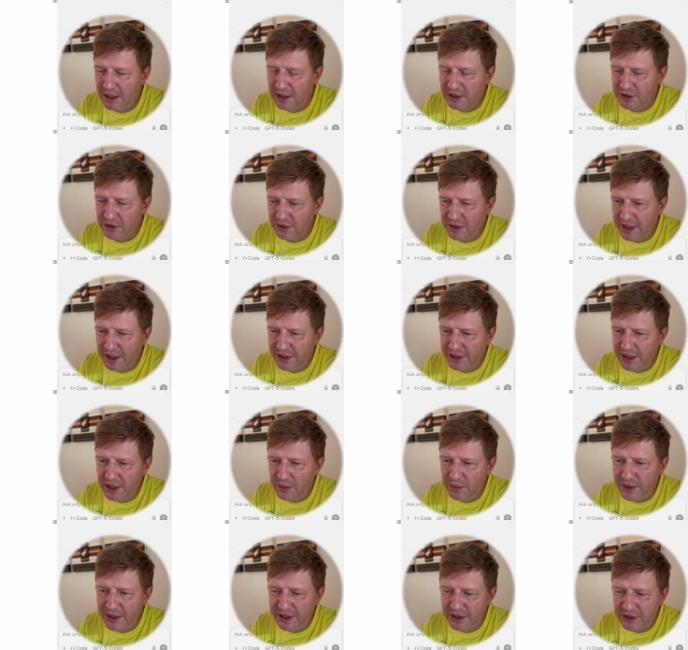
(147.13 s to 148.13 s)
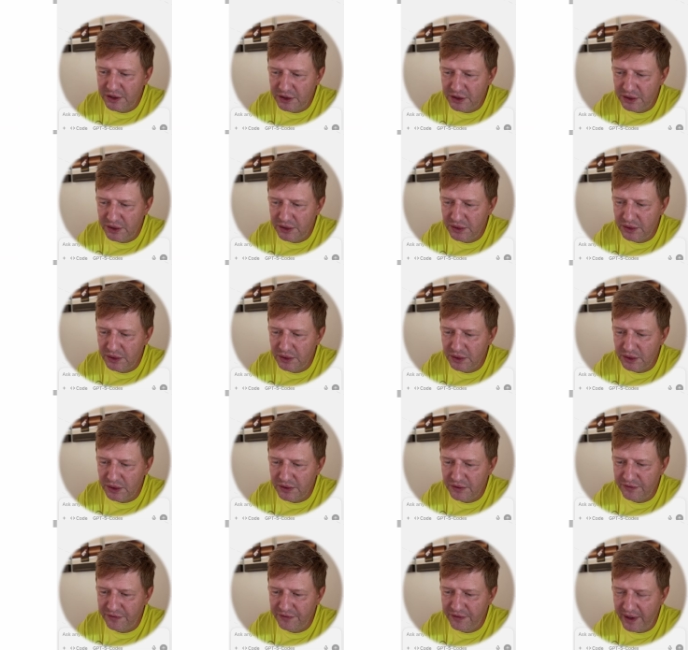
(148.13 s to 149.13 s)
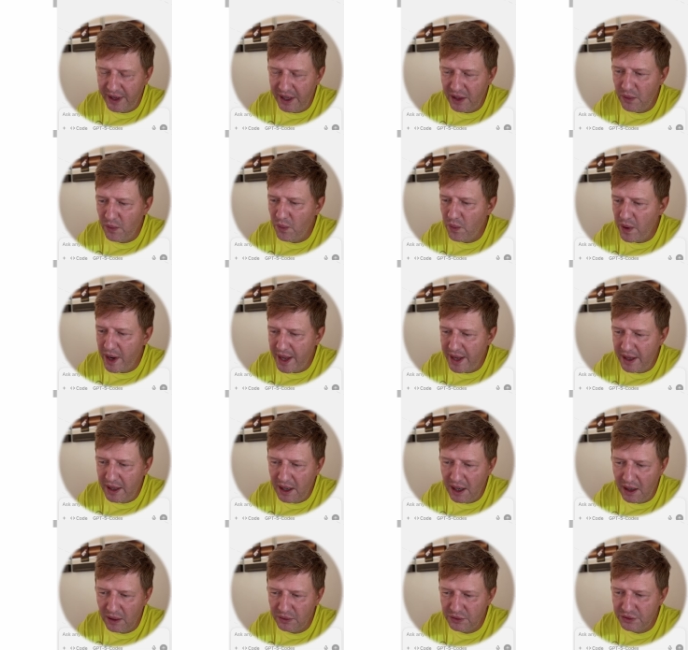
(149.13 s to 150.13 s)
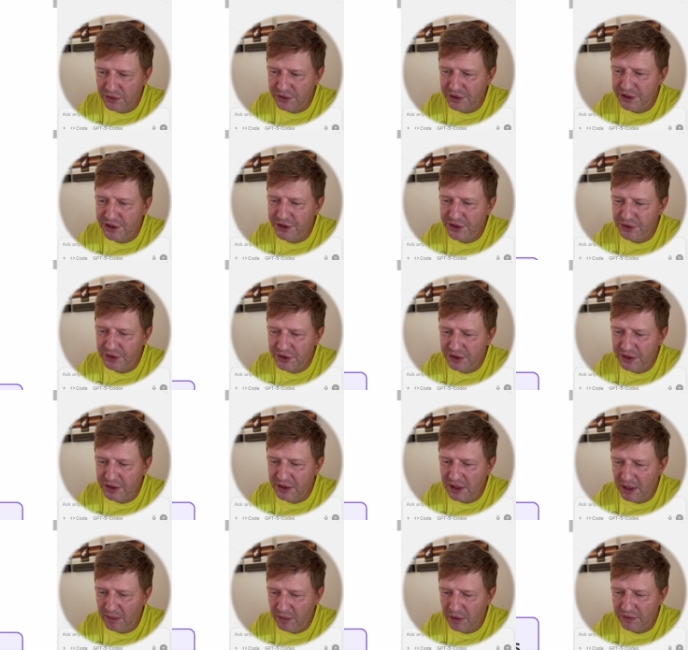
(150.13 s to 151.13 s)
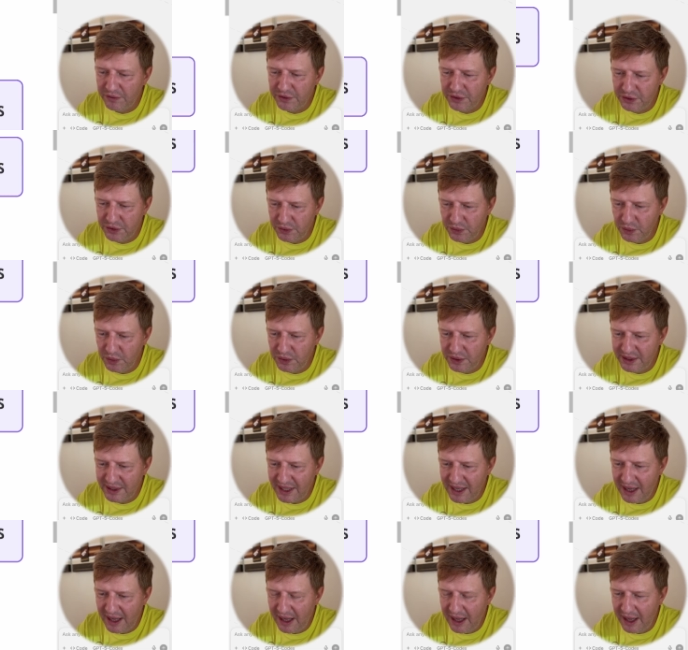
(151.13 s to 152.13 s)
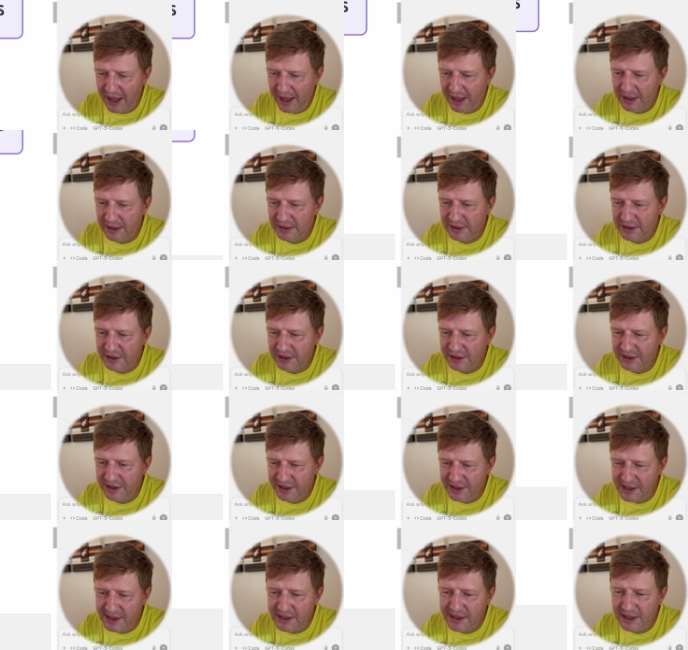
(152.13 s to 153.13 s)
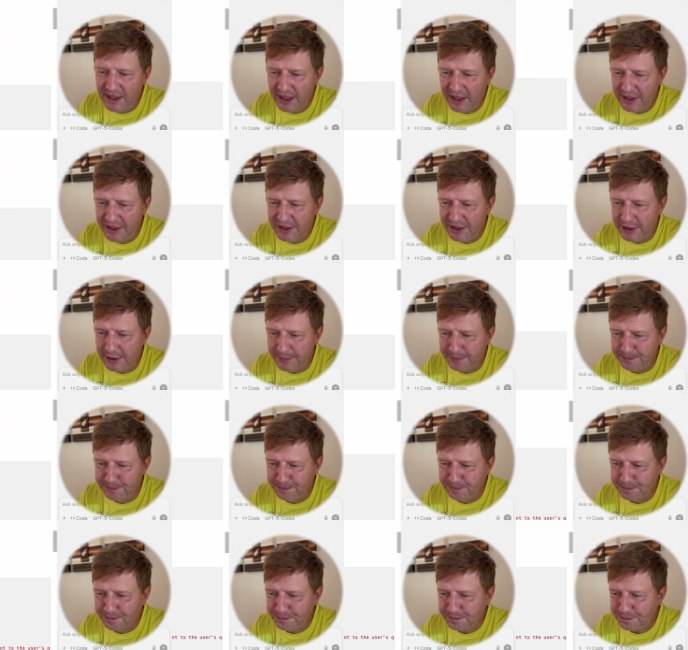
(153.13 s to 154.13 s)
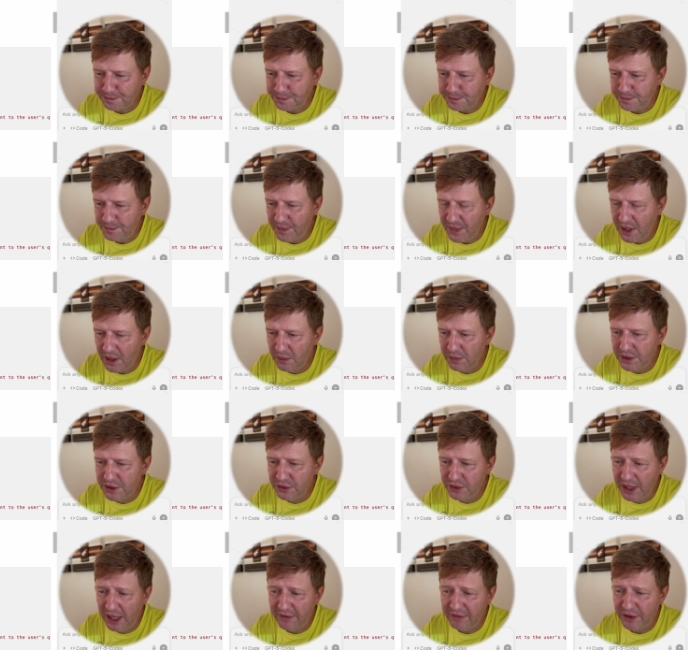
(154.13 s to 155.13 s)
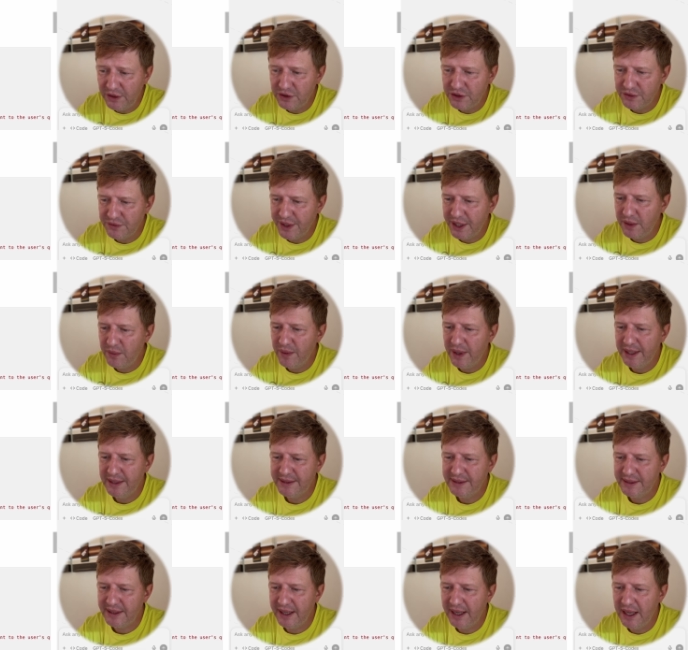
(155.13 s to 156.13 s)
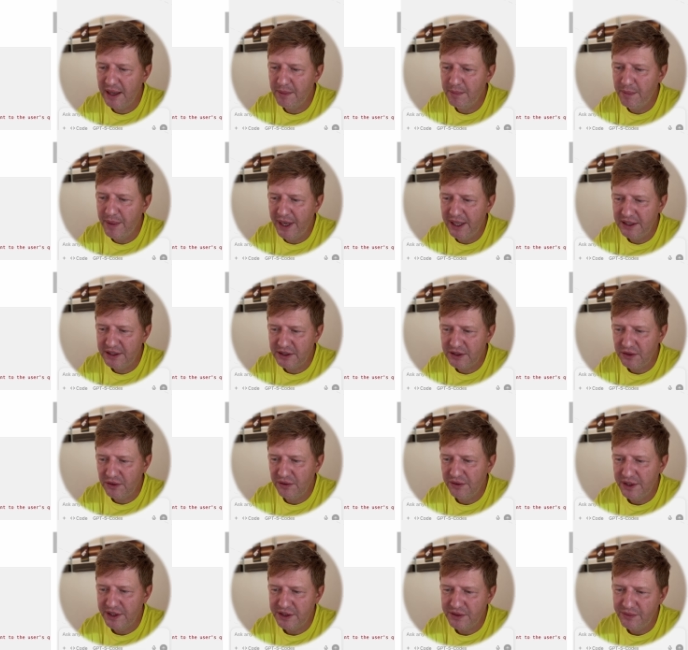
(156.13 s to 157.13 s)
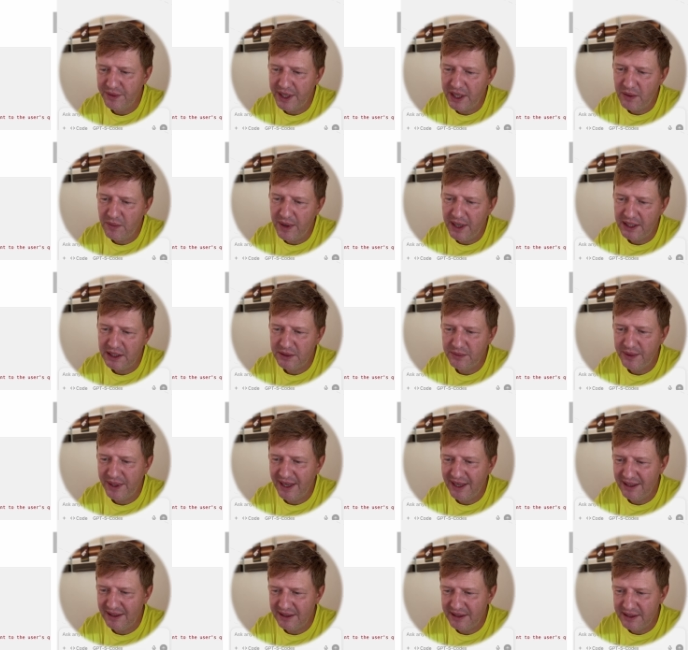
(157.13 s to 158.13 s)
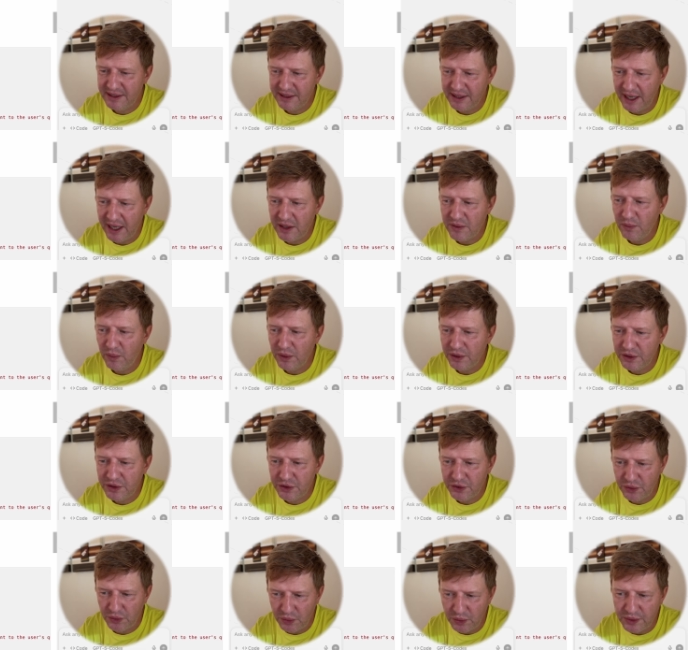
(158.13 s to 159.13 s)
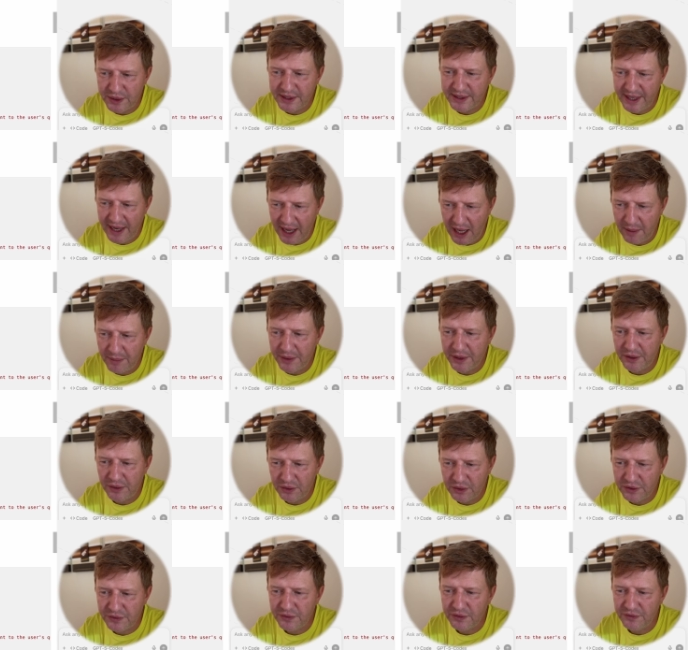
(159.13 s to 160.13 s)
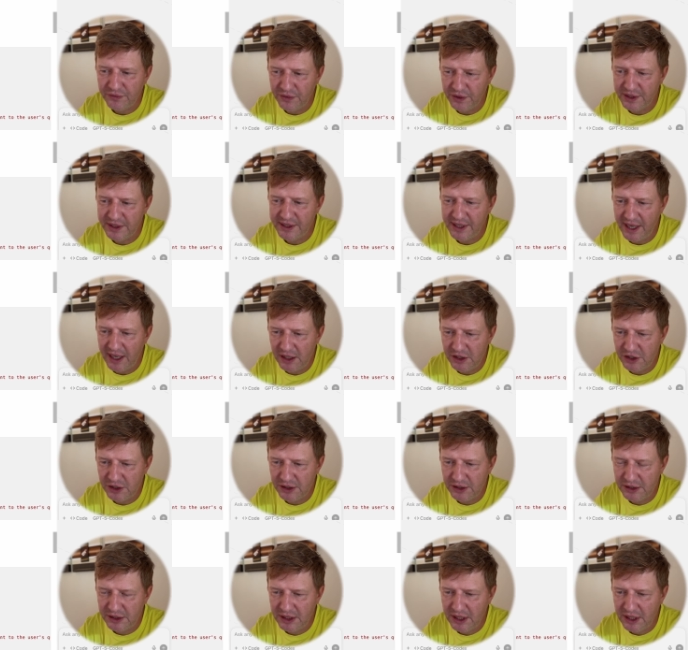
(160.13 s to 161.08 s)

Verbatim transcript: So the idea we need to find a way how to reduce the number of tools and this is the idea. We do have a user request and based on this request we can decide what tools can be useful for this agent